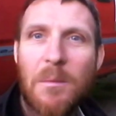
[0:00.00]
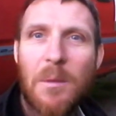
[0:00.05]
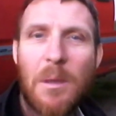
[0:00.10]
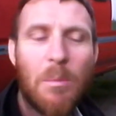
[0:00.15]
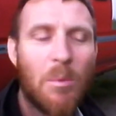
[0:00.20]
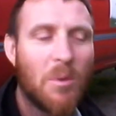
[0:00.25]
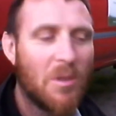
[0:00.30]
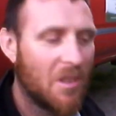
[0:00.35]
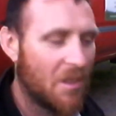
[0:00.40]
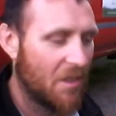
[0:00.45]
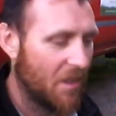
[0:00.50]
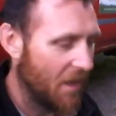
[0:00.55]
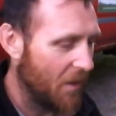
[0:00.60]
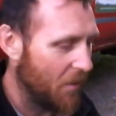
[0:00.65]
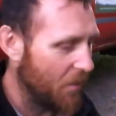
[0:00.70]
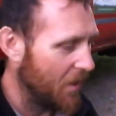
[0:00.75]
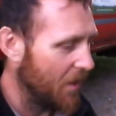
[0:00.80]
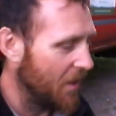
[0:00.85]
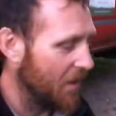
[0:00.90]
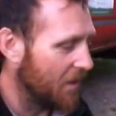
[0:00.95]
able to stay
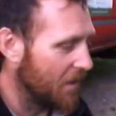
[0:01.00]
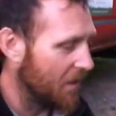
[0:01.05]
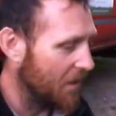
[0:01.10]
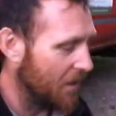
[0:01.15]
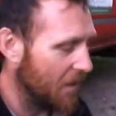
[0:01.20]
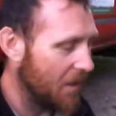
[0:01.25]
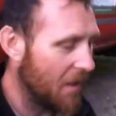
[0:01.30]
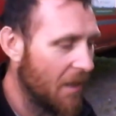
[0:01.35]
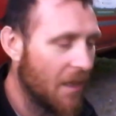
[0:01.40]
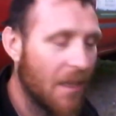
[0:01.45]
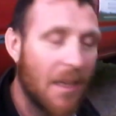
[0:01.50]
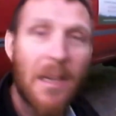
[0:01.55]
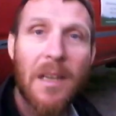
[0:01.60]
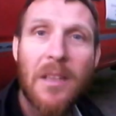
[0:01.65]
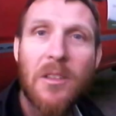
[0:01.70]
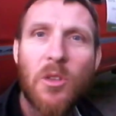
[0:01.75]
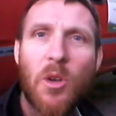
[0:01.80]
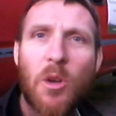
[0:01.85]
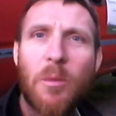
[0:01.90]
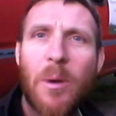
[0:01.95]
out here
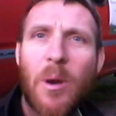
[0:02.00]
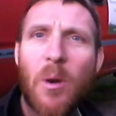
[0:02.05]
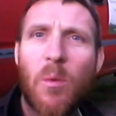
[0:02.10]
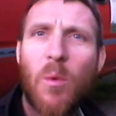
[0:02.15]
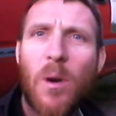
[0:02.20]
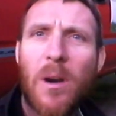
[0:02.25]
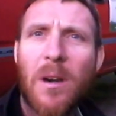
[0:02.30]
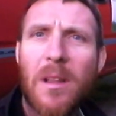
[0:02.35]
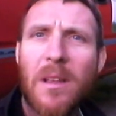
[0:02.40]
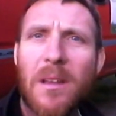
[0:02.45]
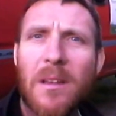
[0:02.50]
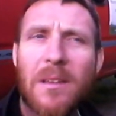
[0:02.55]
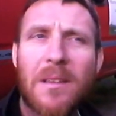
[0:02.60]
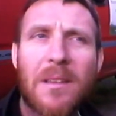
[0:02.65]
and do a bit of work